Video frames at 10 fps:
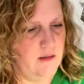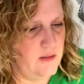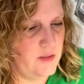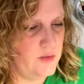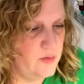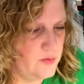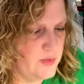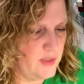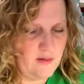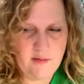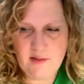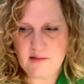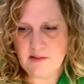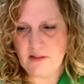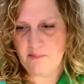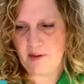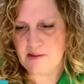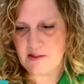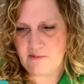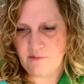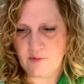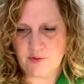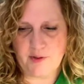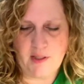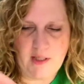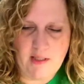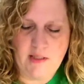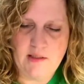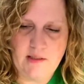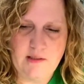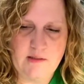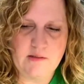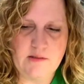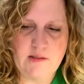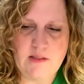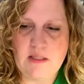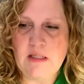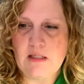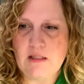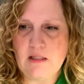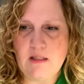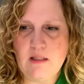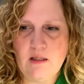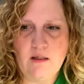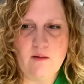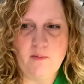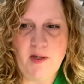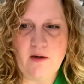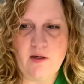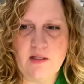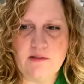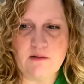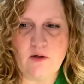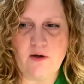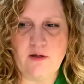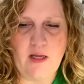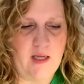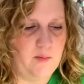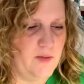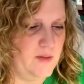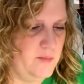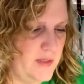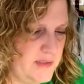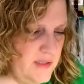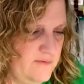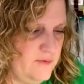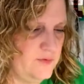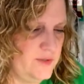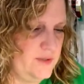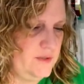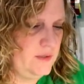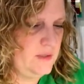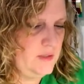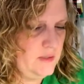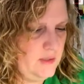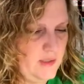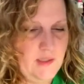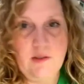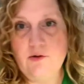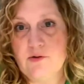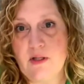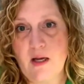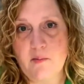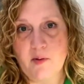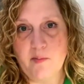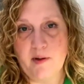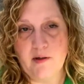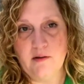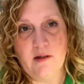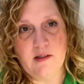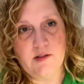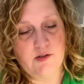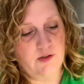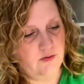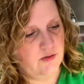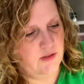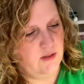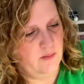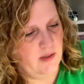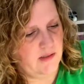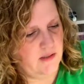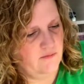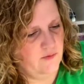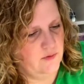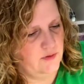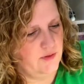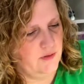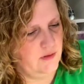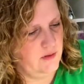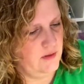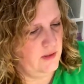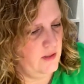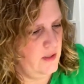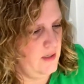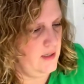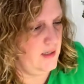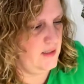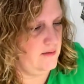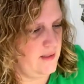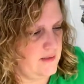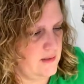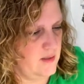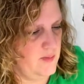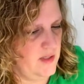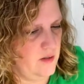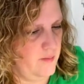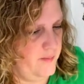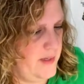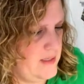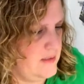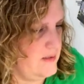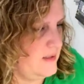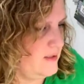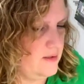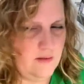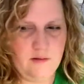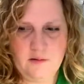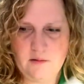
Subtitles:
use this embossing folder, and it is the Paradise Garden Hybrid embossing folder. I didn't use the hybrid part. I just used the embossing folder. And that's going to be our base there.